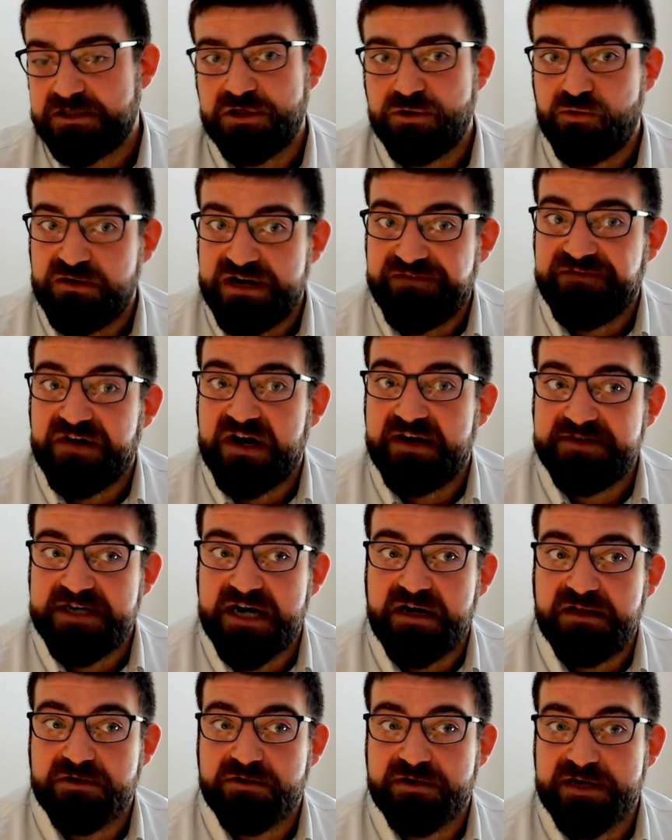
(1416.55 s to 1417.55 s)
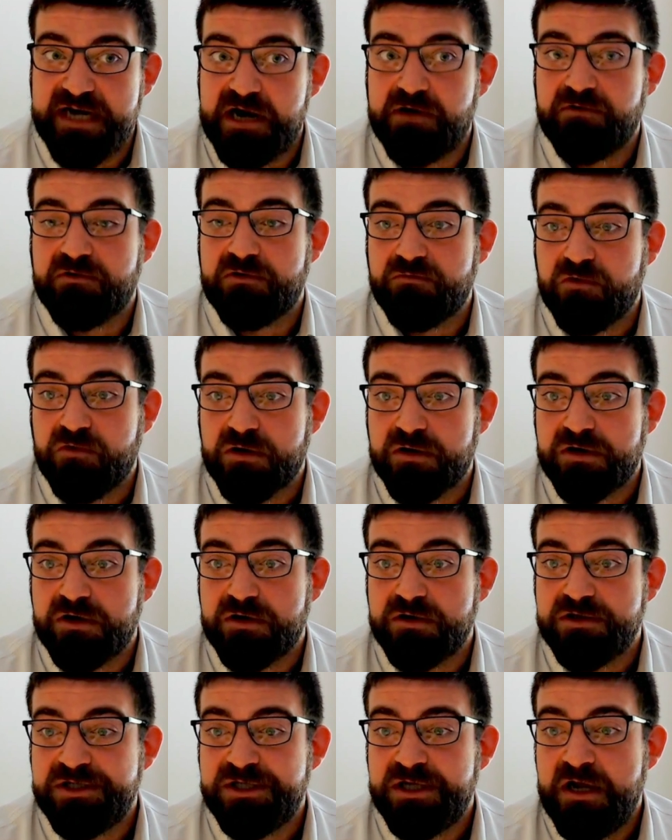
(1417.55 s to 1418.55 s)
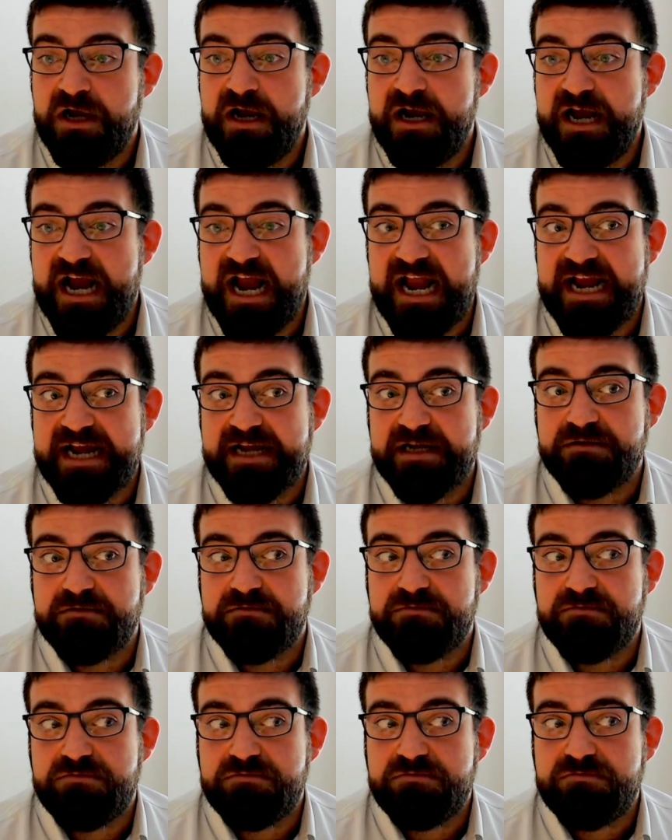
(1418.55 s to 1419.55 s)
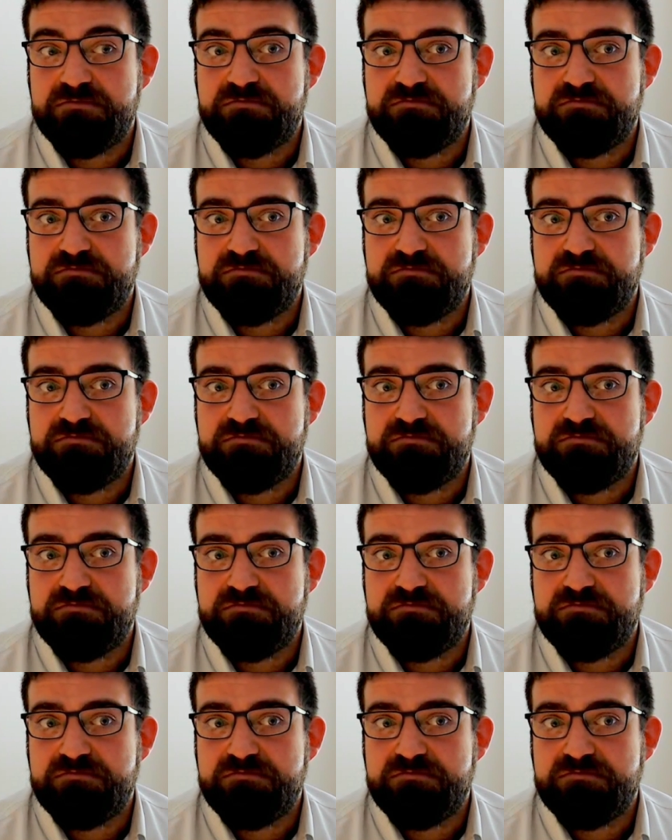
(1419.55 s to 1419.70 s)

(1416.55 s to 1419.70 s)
to $25 an hour workers and